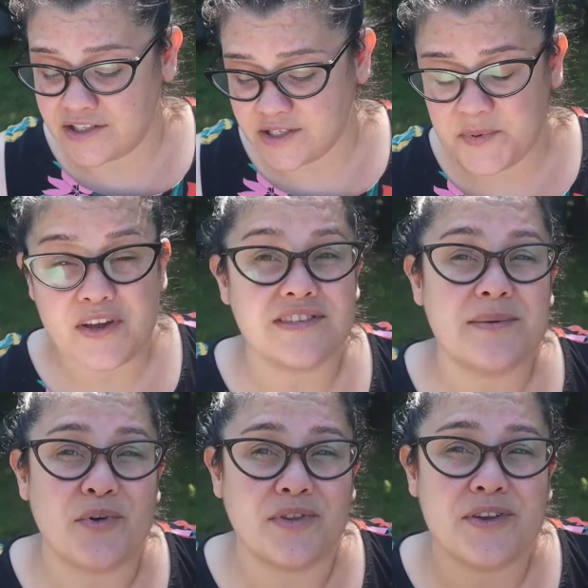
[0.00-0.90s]
just because
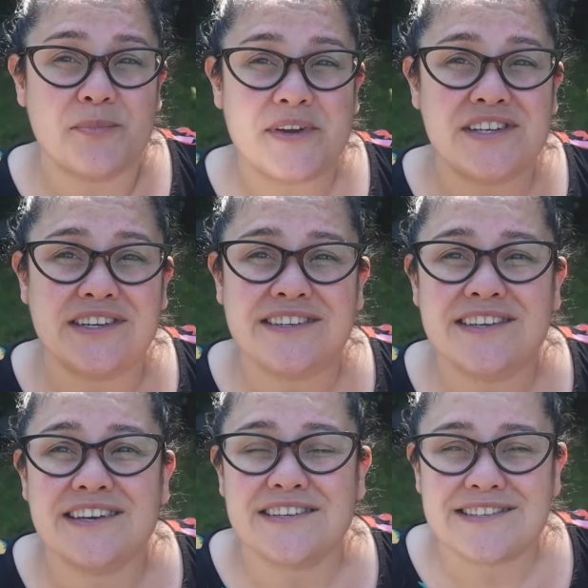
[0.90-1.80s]
I'm only on page
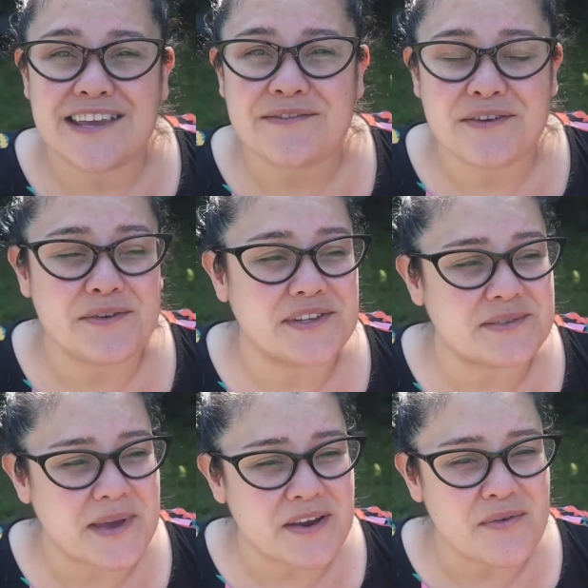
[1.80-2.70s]
18, I just gave you
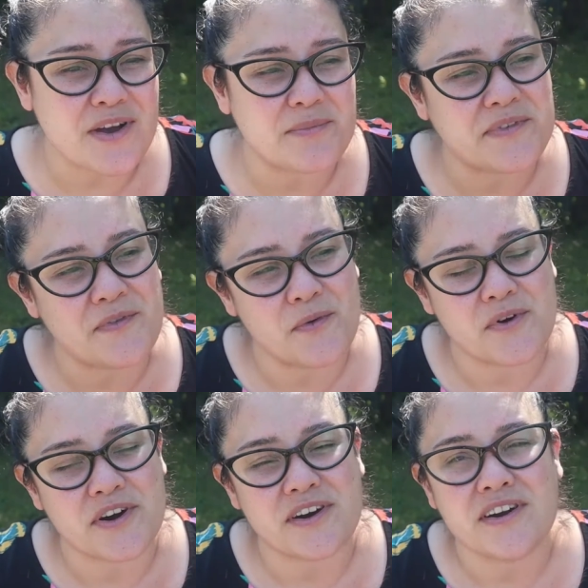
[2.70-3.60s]
this background
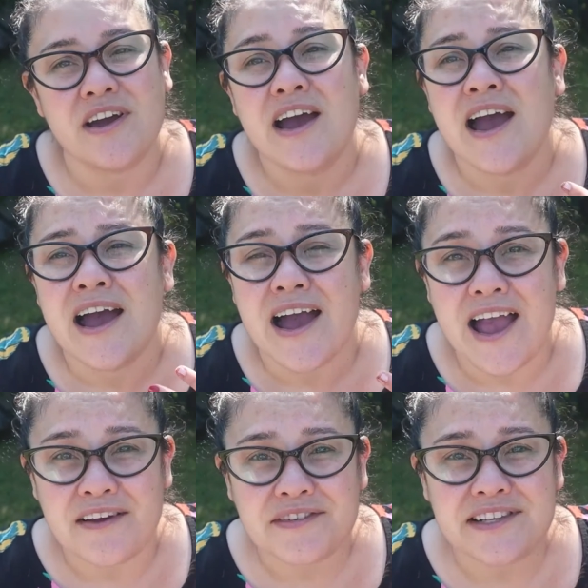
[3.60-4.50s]
before.
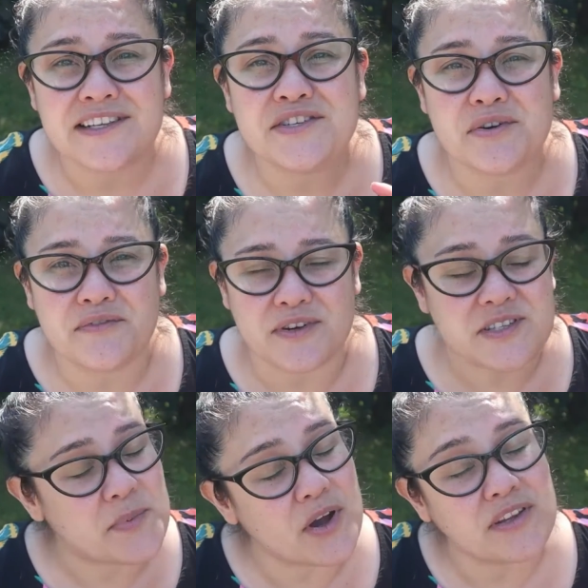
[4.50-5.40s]
After this, to
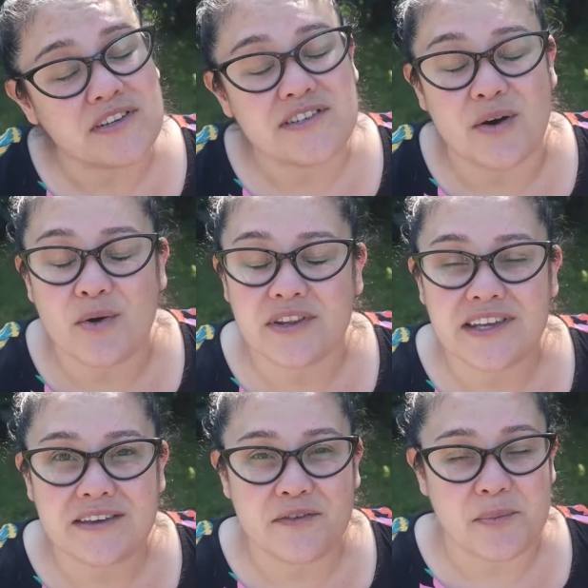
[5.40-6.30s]
avoid spoilers, I'll only
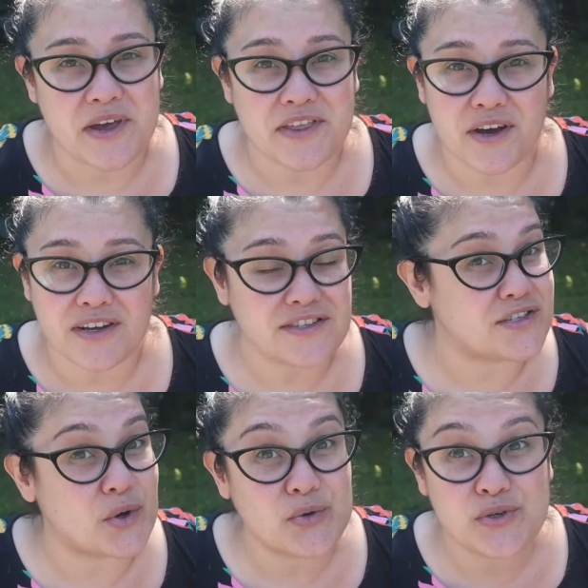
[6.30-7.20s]
give you my thoughts,
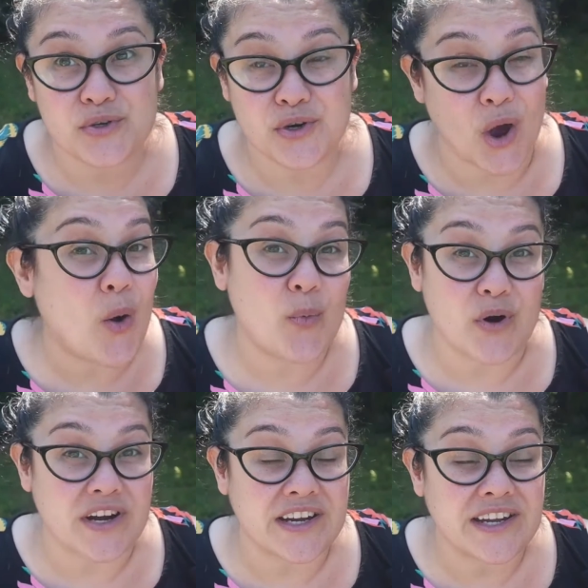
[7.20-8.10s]
so do not
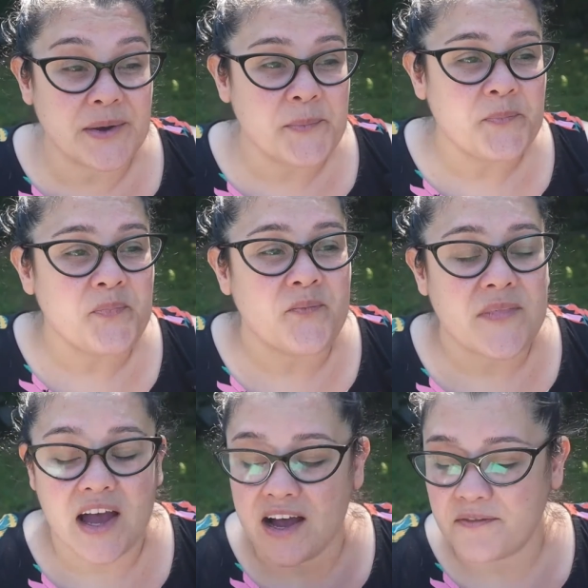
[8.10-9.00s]
worry.
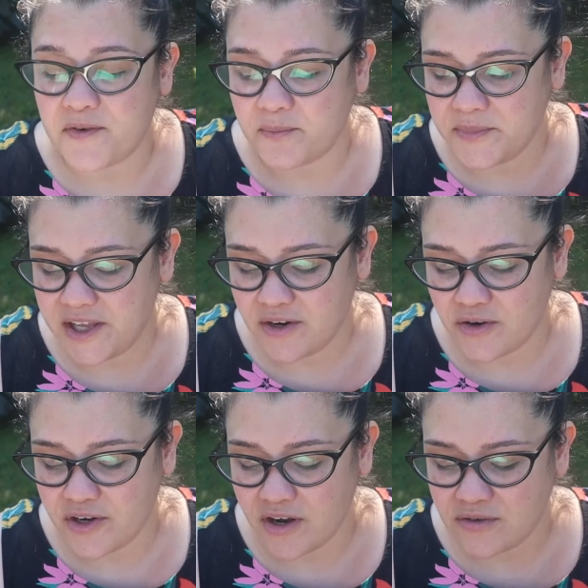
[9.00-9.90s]
From then
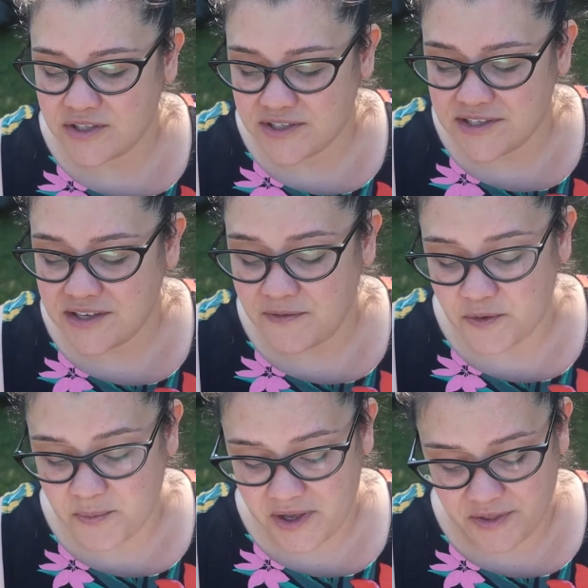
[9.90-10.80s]
on, I'll just give
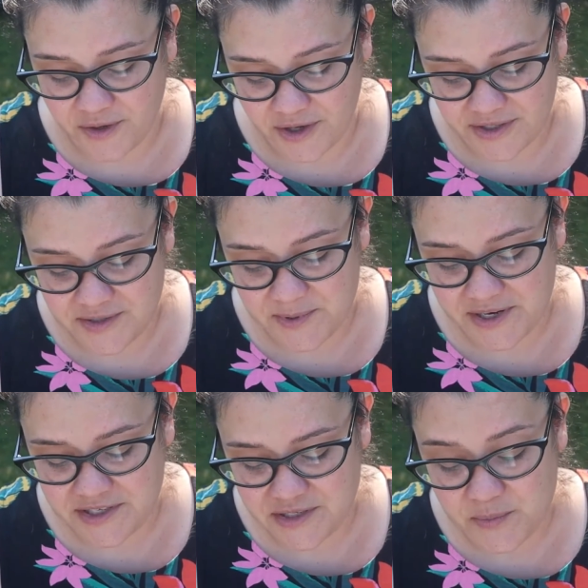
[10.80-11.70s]
you my thoughts,
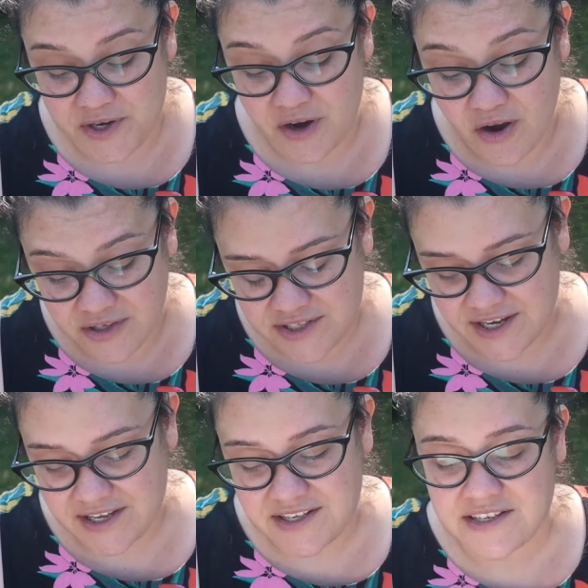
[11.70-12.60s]
but I just want a
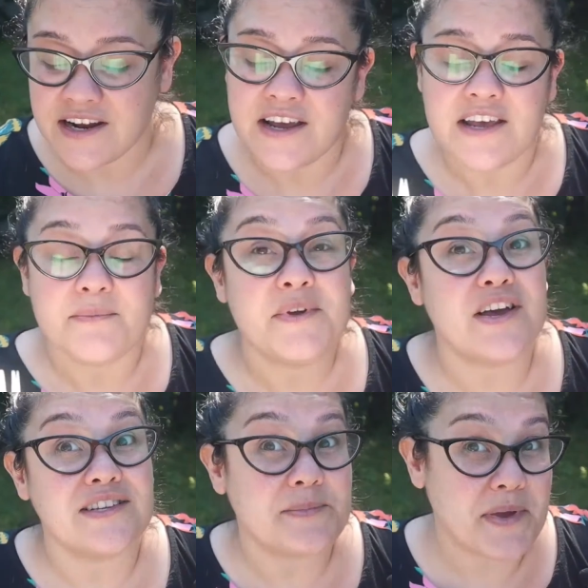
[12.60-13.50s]
context,
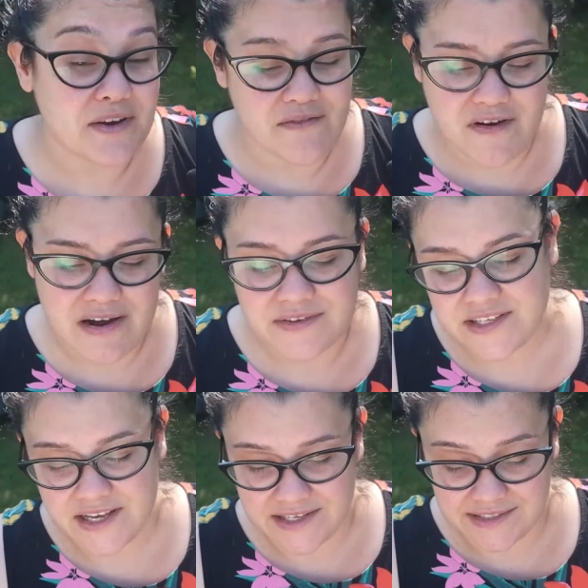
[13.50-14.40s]
because the paragraph
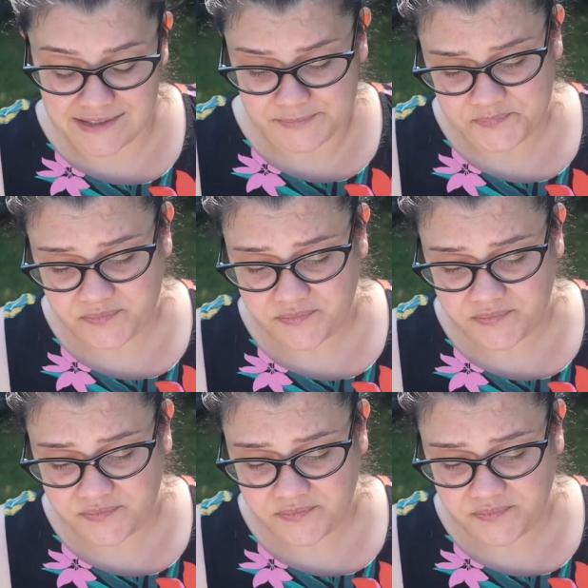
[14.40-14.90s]
says,